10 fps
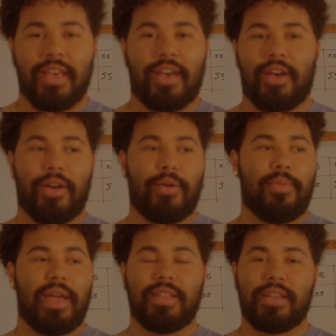
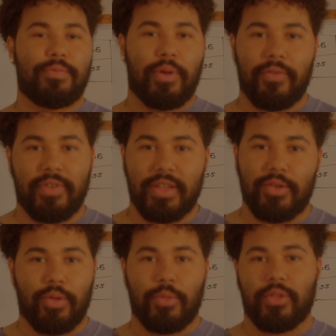And that's perfectly
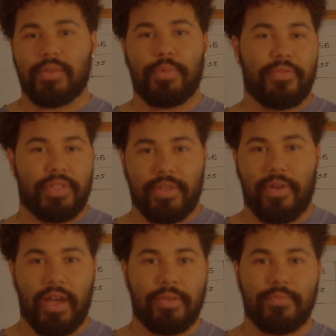normal. That's perfectly
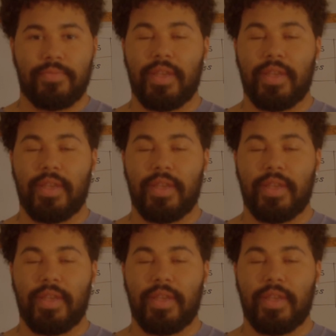fine.